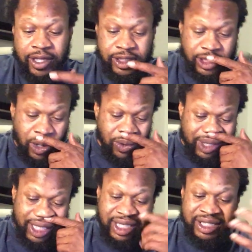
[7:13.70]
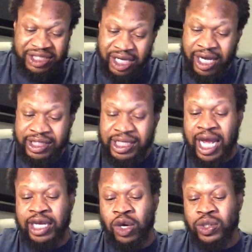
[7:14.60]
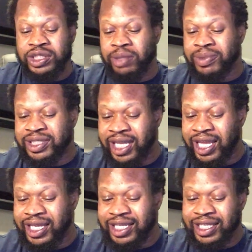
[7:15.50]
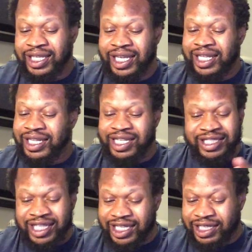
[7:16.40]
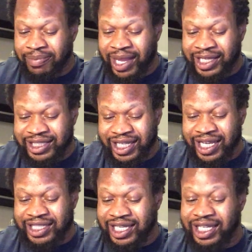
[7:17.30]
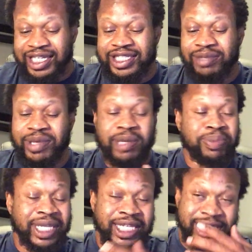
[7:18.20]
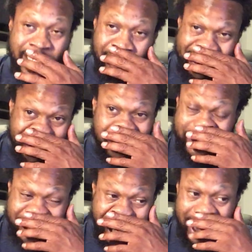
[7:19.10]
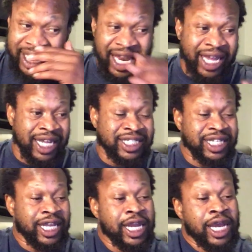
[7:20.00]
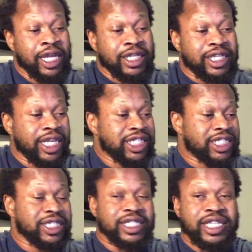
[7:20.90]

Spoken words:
So did the judge not notice the mistake? This doesn't make sense, at least to me. Please help me understand. And like I said, this